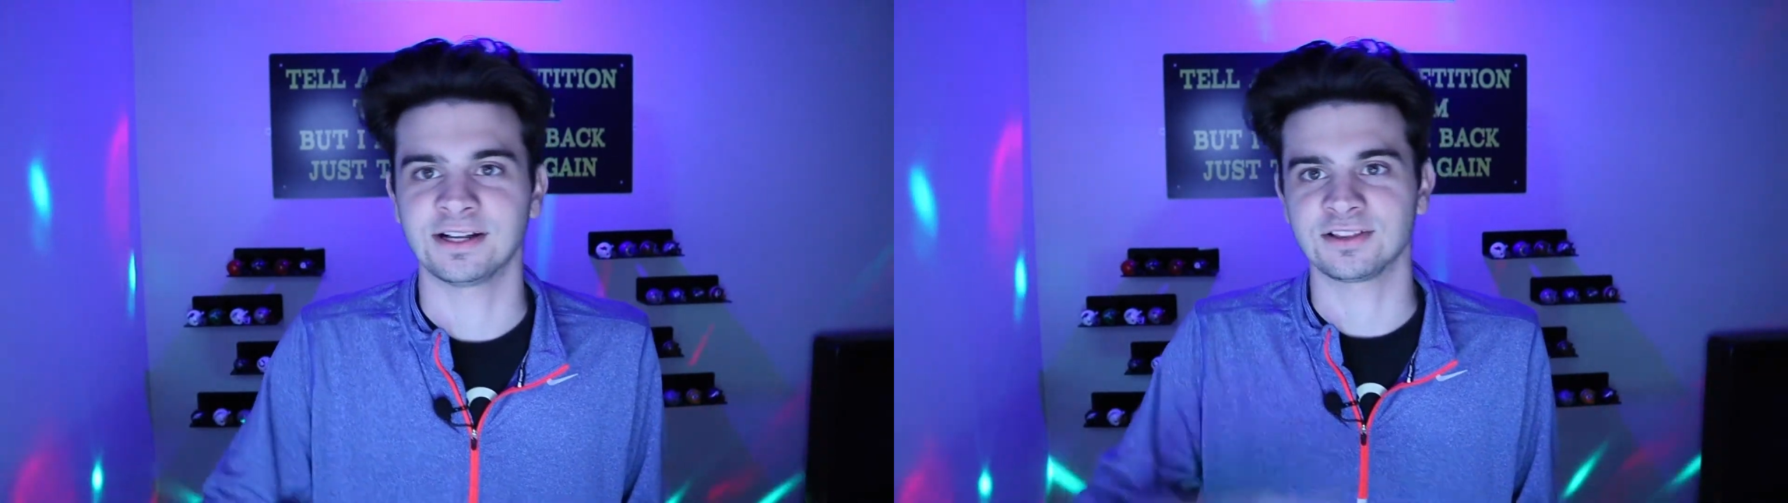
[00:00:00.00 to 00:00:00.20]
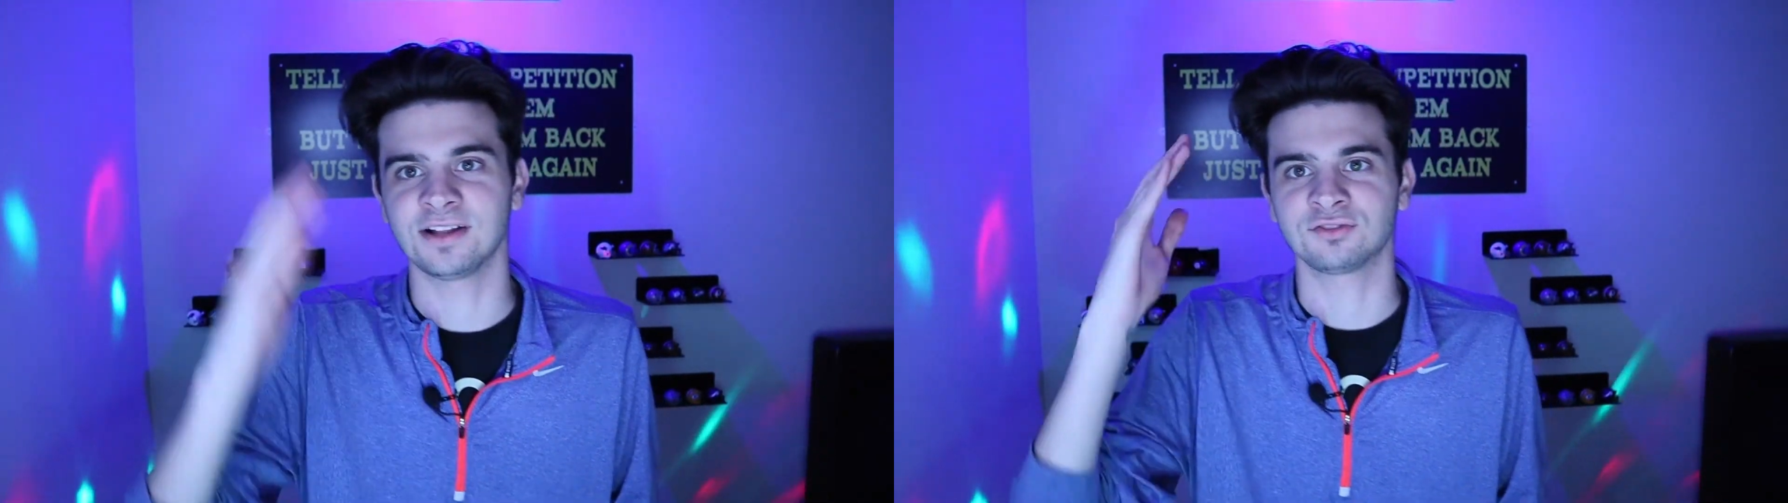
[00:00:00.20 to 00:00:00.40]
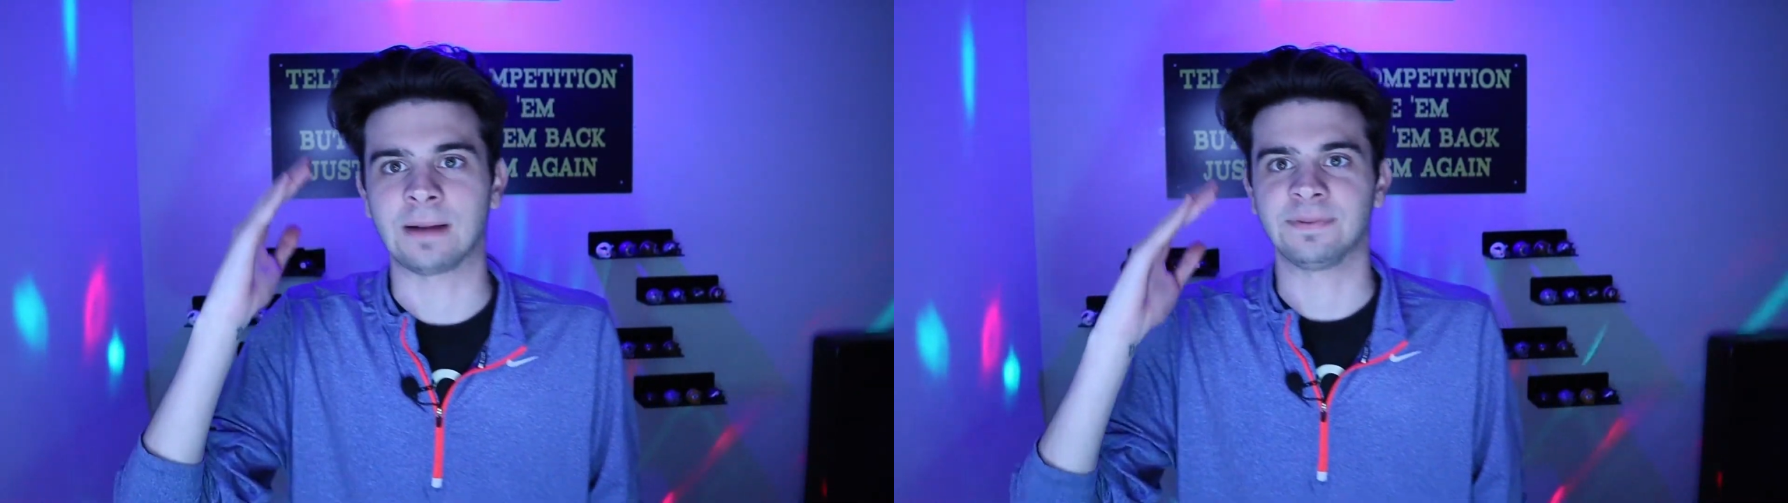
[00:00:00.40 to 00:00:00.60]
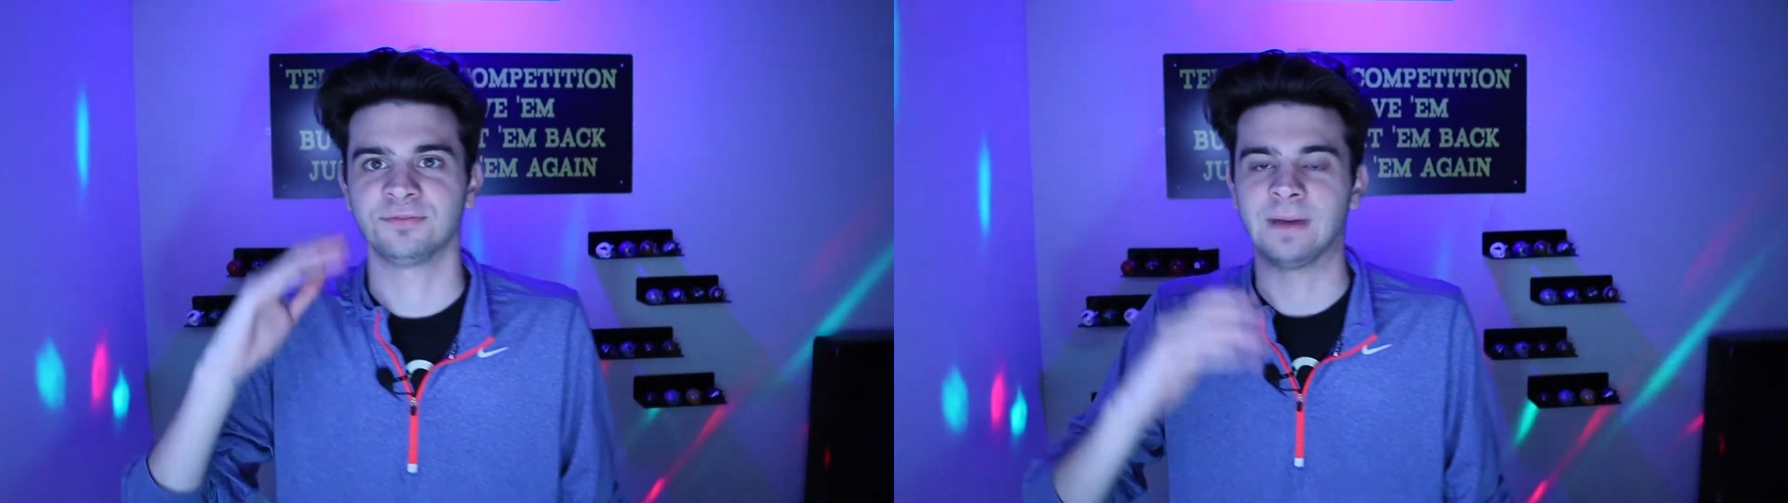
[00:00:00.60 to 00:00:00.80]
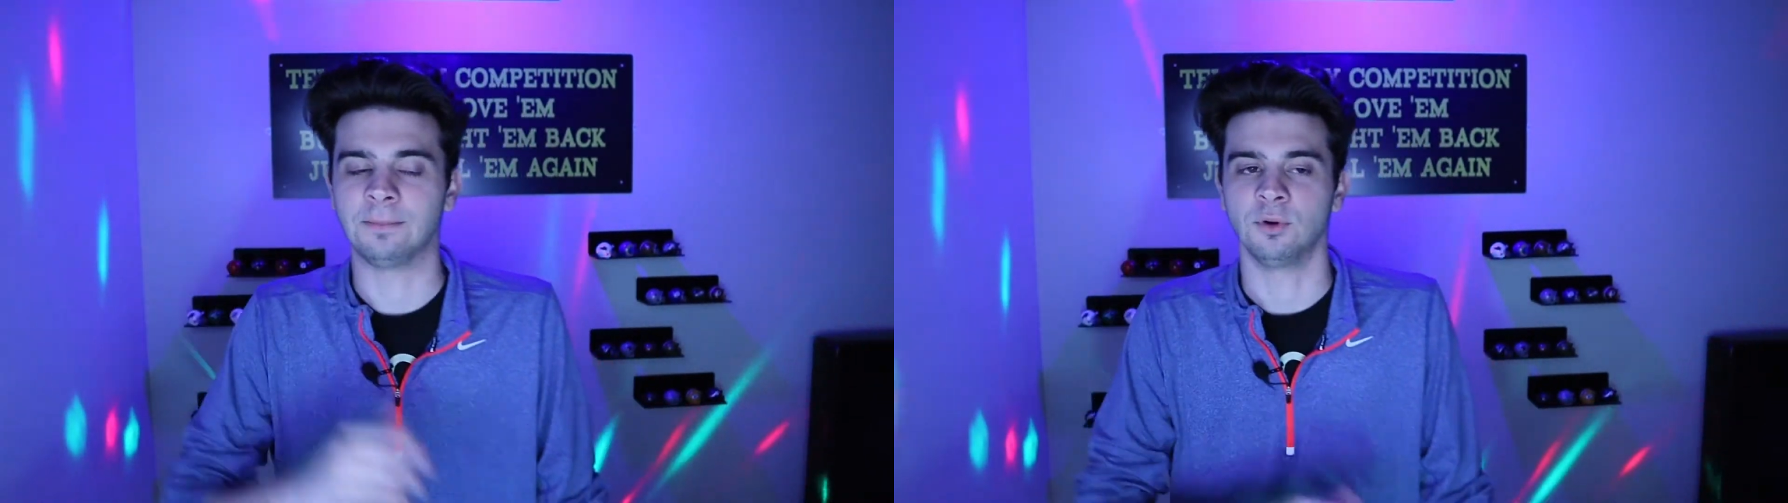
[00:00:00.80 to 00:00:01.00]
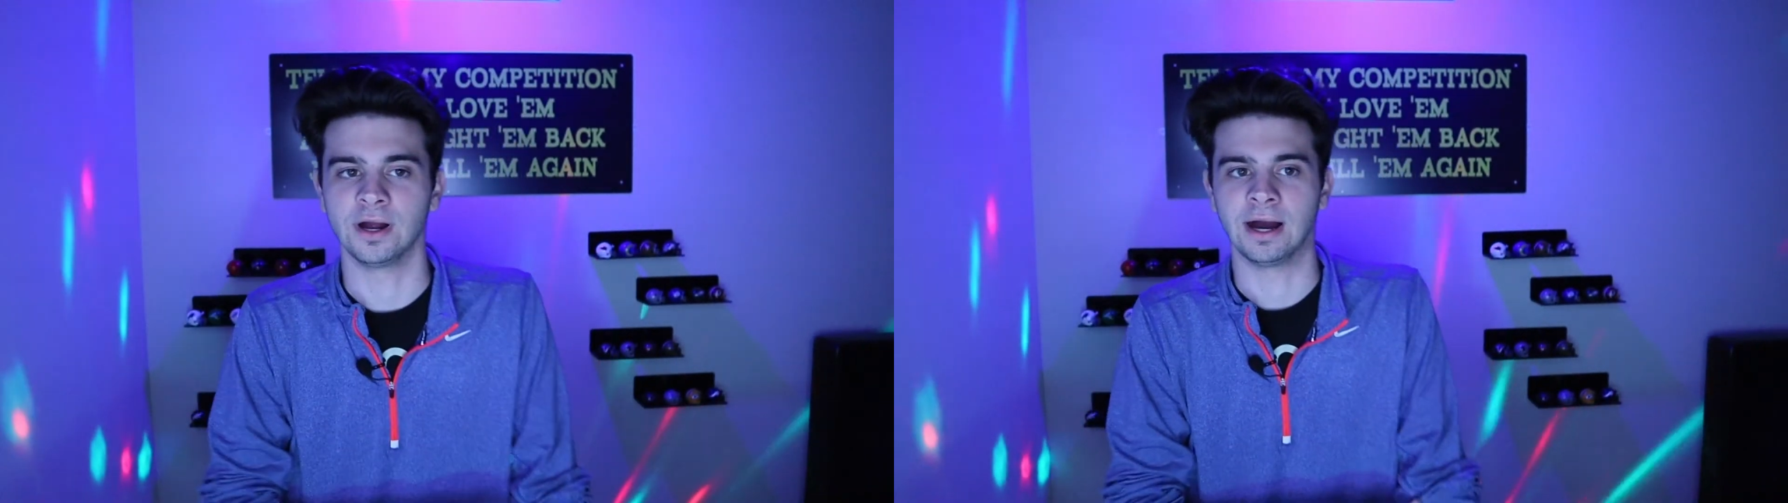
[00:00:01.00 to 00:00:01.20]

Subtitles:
let's wrap this bad boy